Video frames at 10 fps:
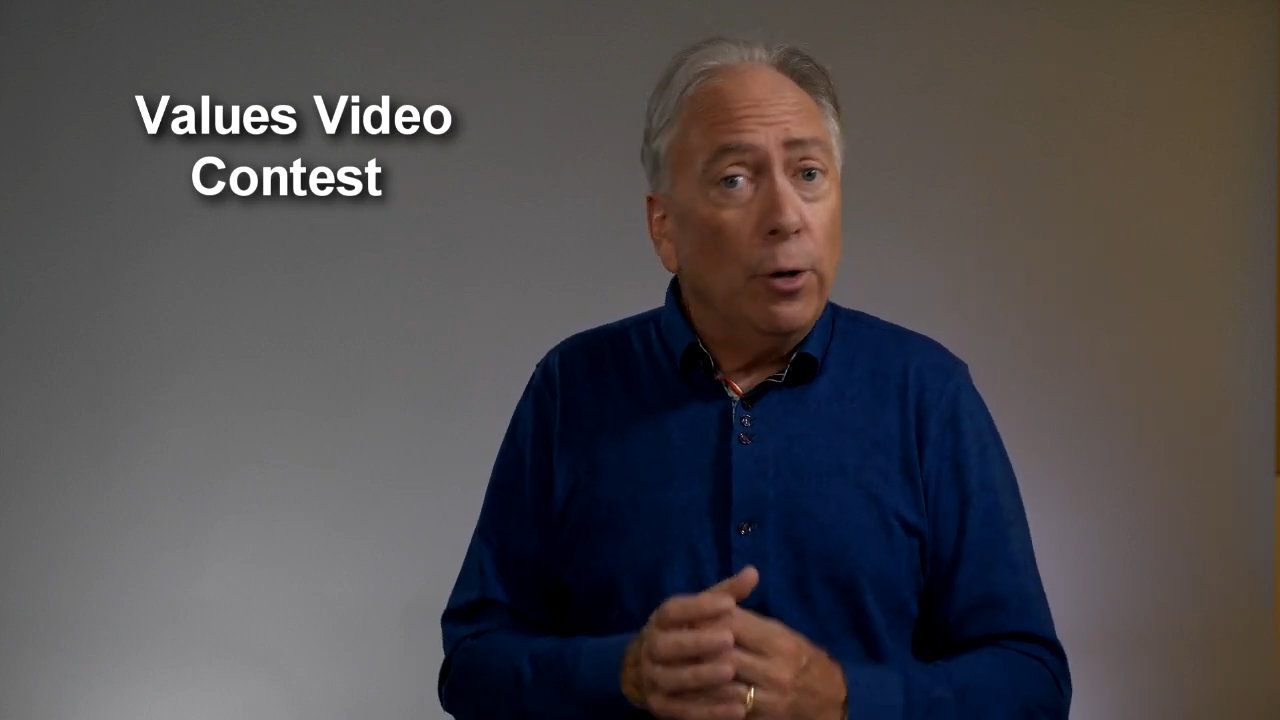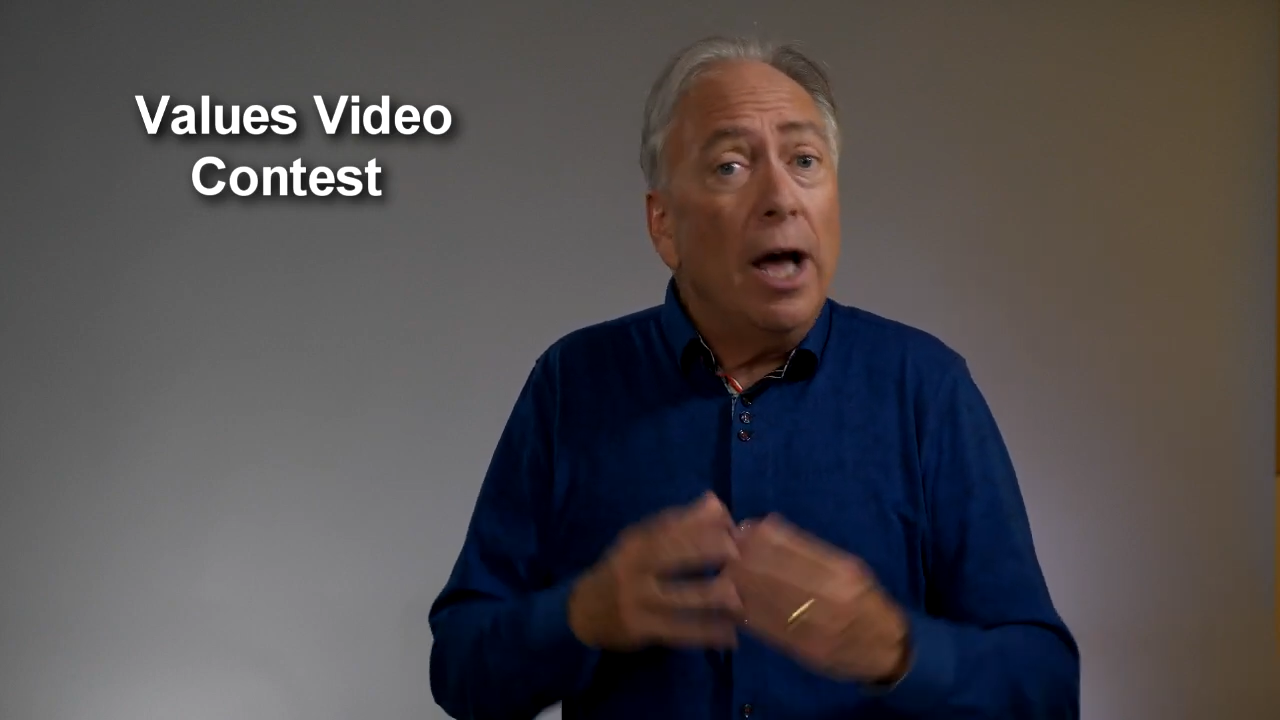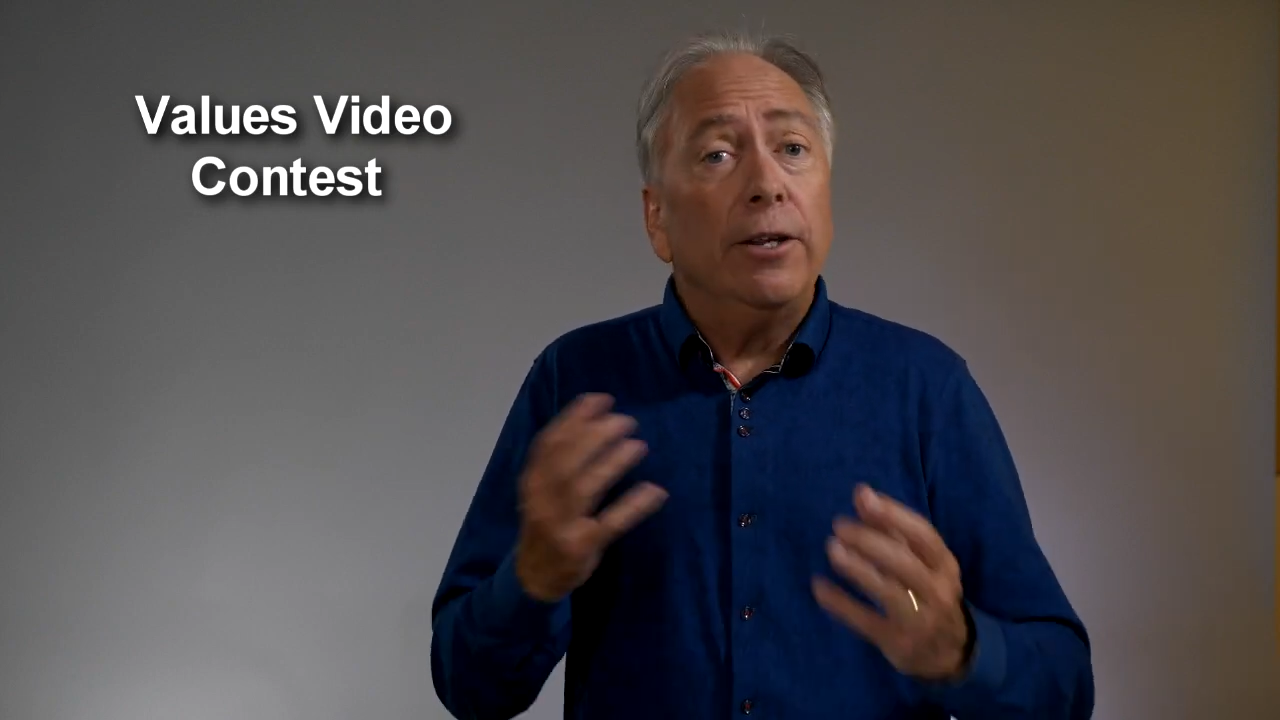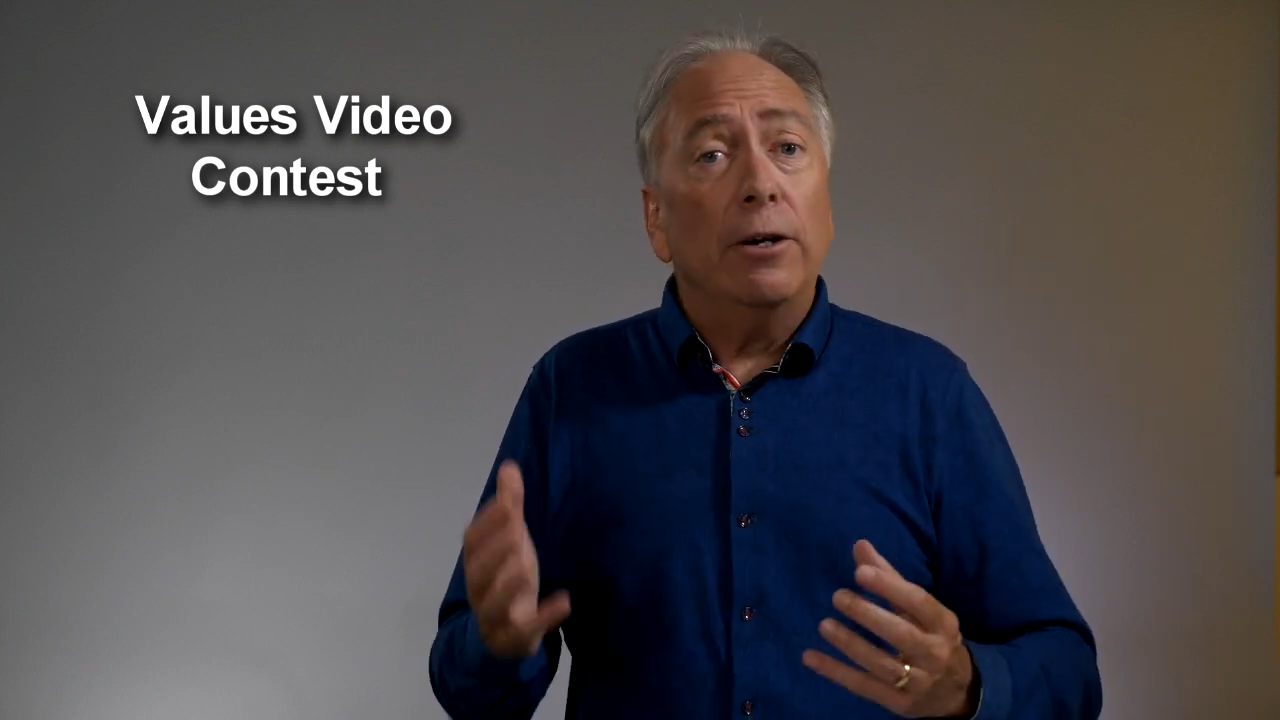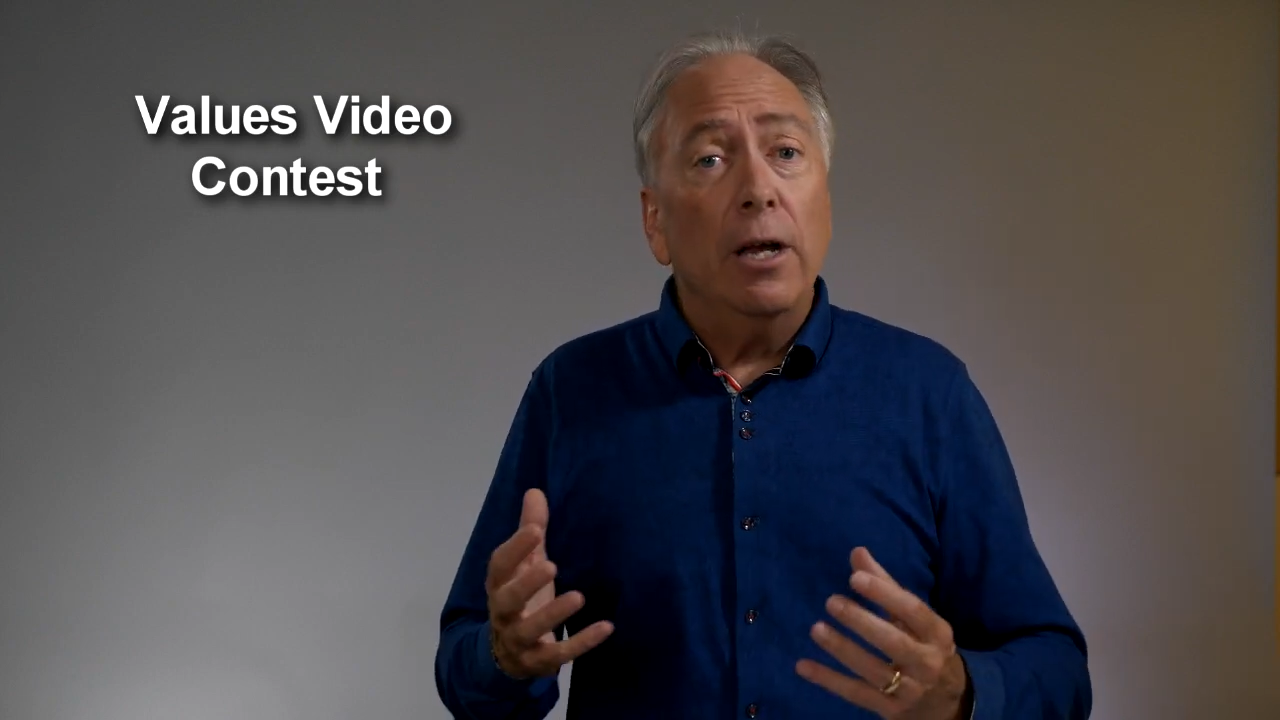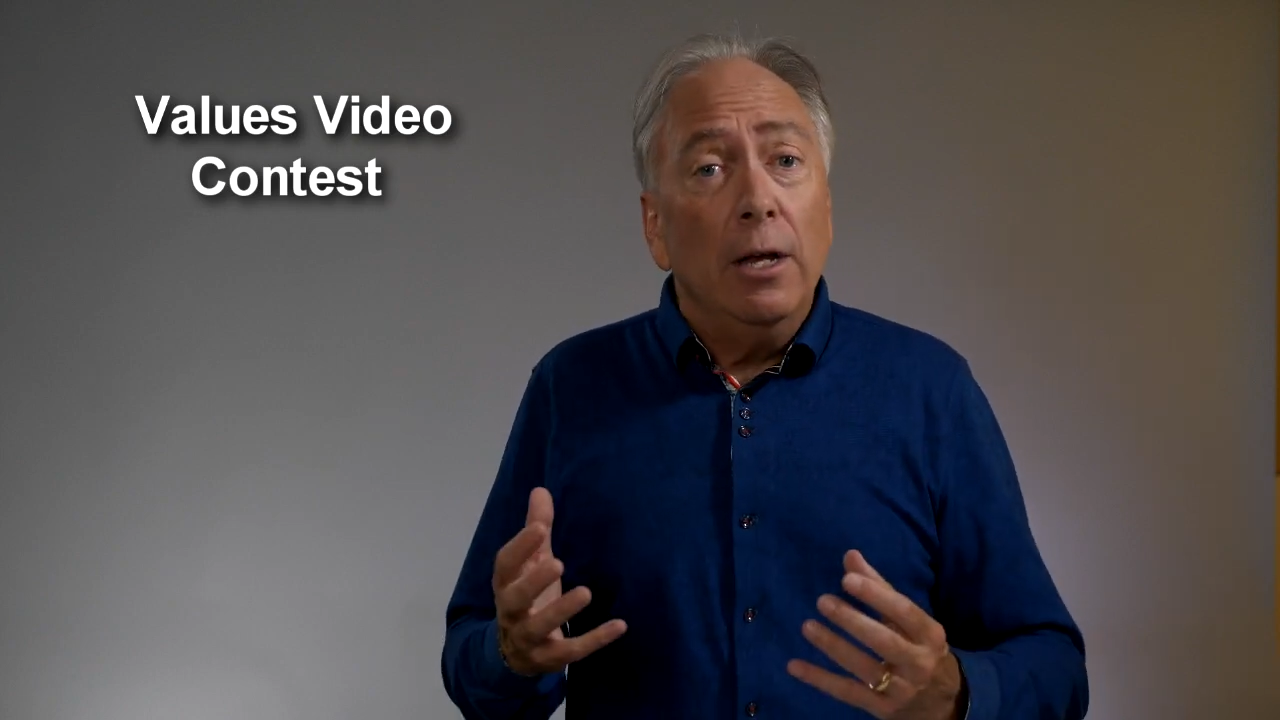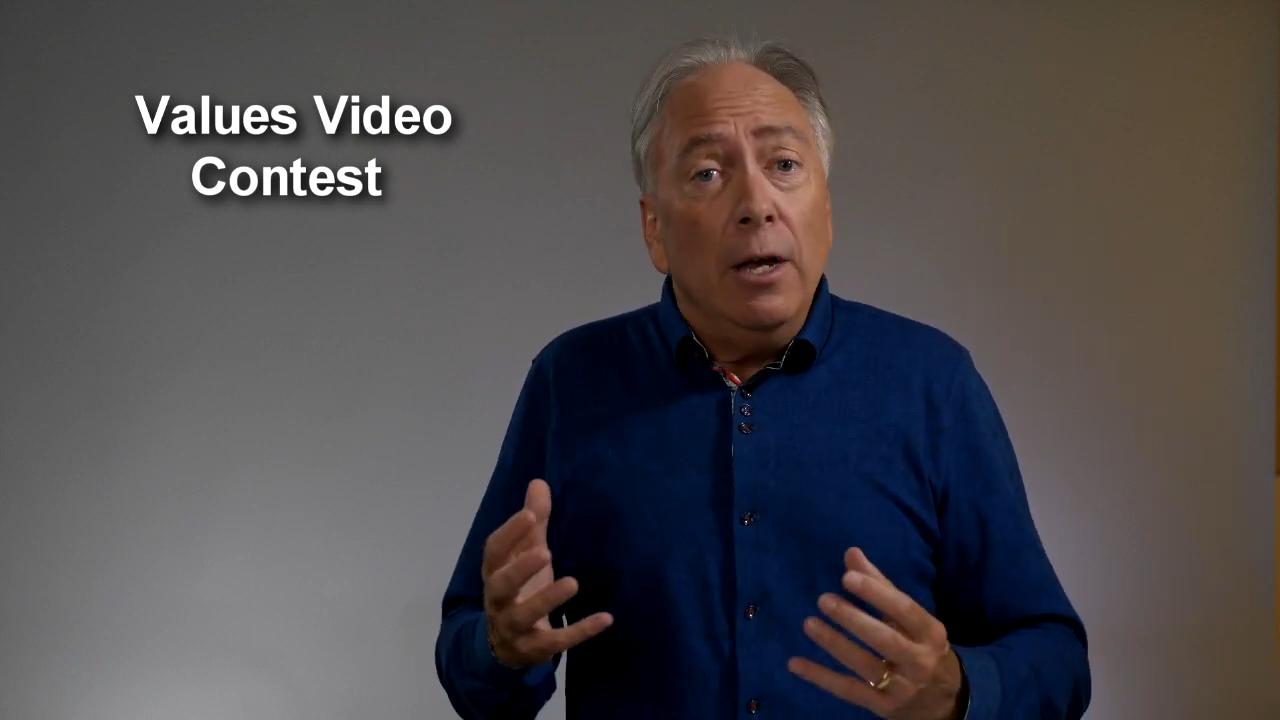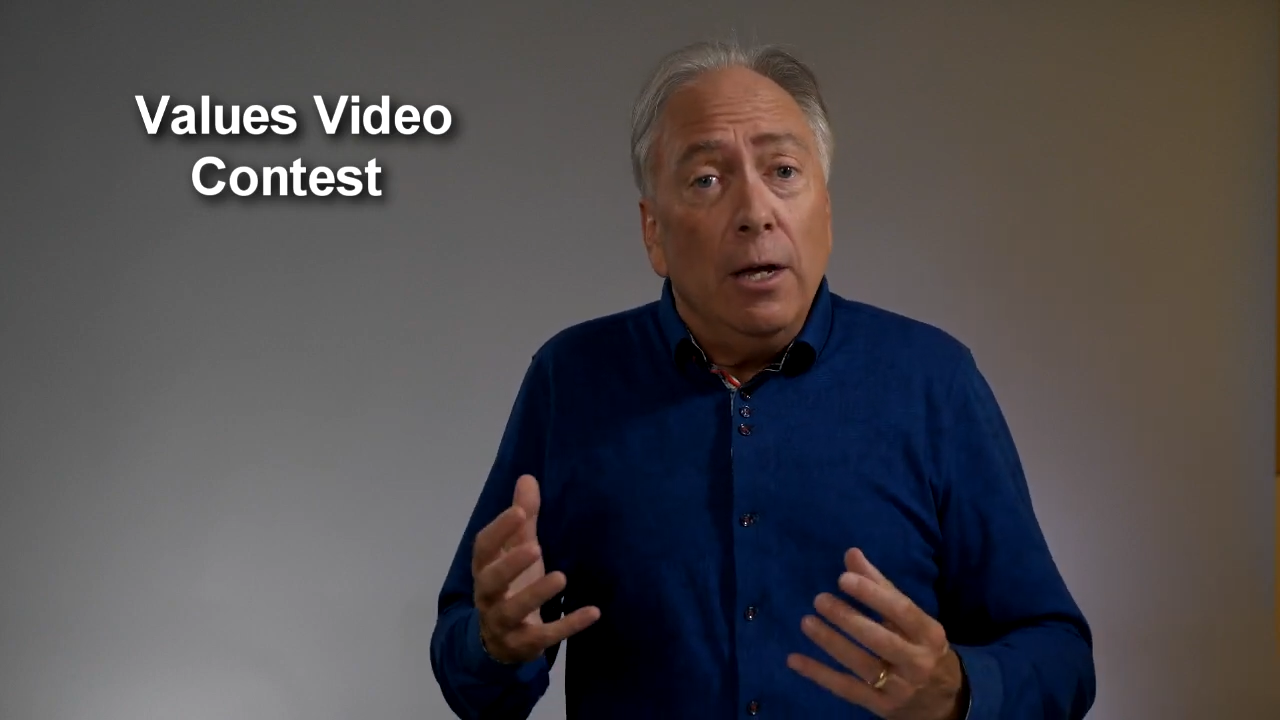or other